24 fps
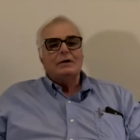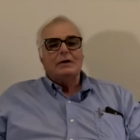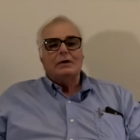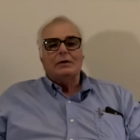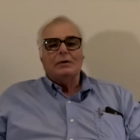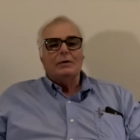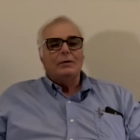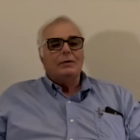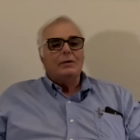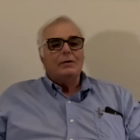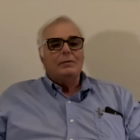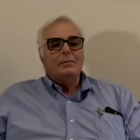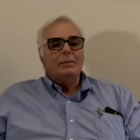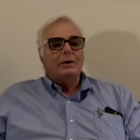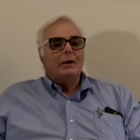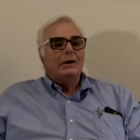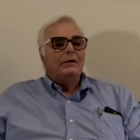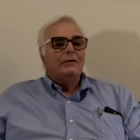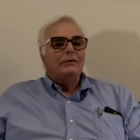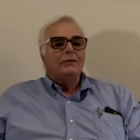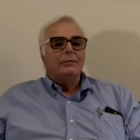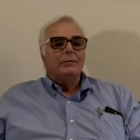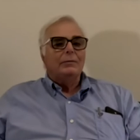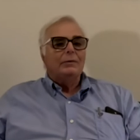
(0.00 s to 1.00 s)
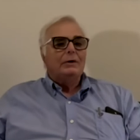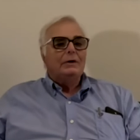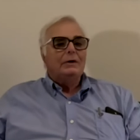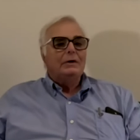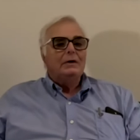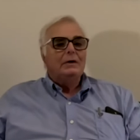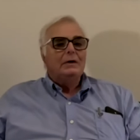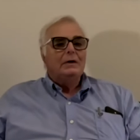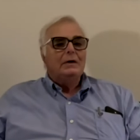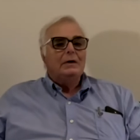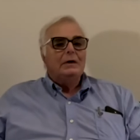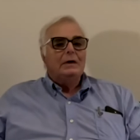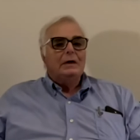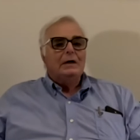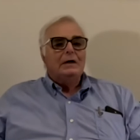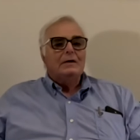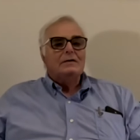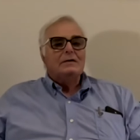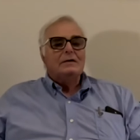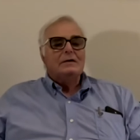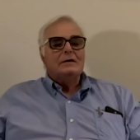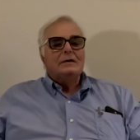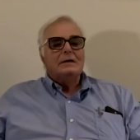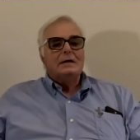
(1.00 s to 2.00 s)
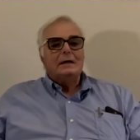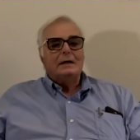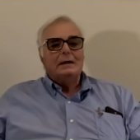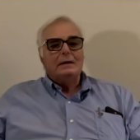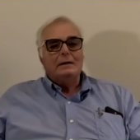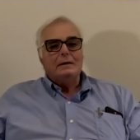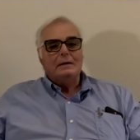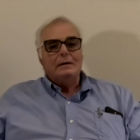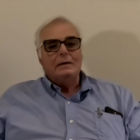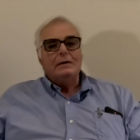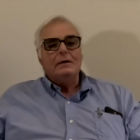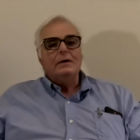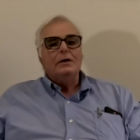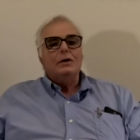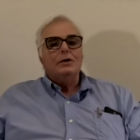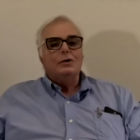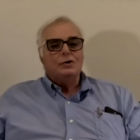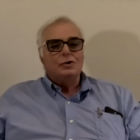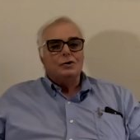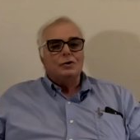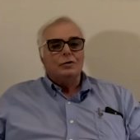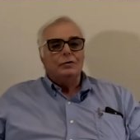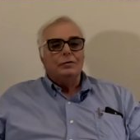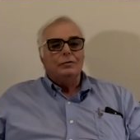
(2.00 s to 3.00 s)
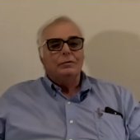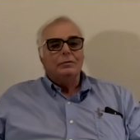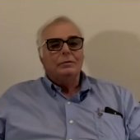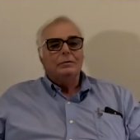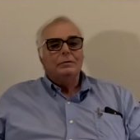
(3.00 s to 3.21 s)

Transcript: other than possibly it's a tendon issue.